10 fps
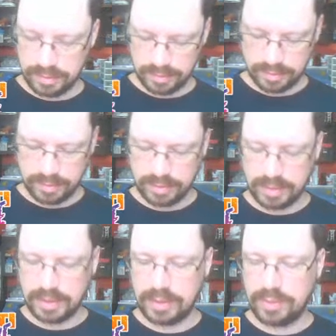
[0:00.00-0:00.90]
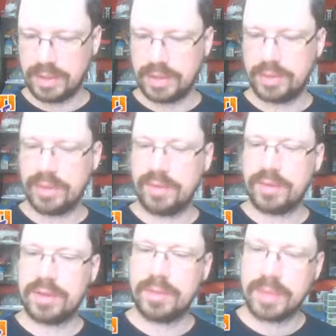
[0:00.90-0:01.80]
So I do like to have
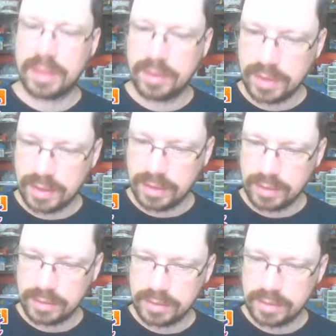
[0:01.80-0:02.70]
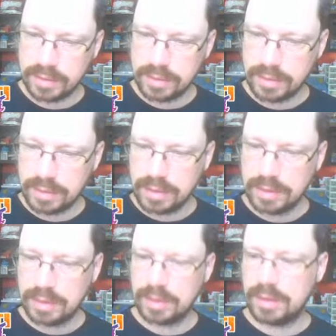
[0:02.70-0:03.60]
some kind of guiding.
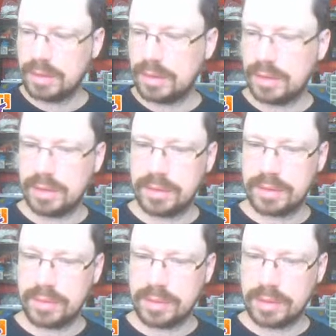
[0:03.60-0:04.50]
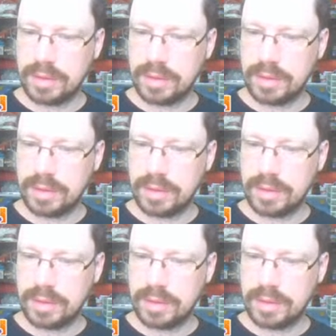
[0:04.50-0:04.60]
Oh, it's not on my...